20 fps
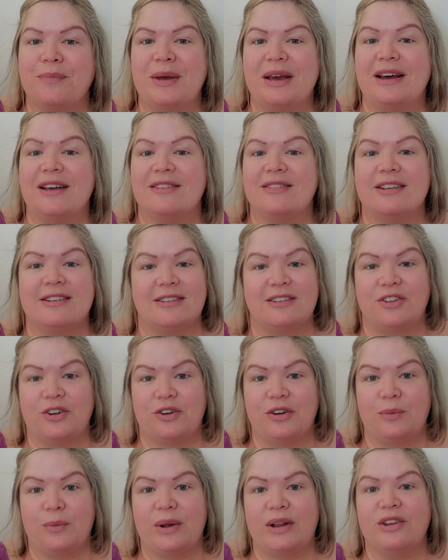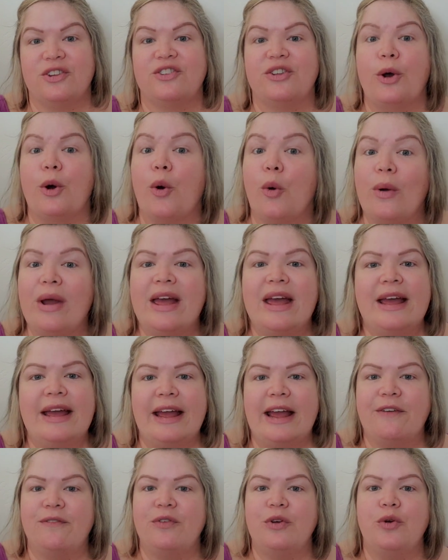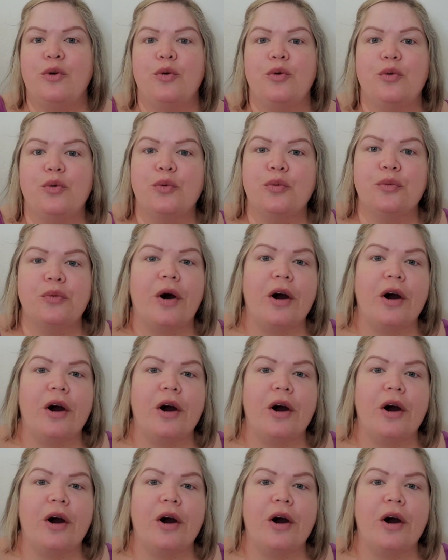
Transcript: because this is a good one. So if you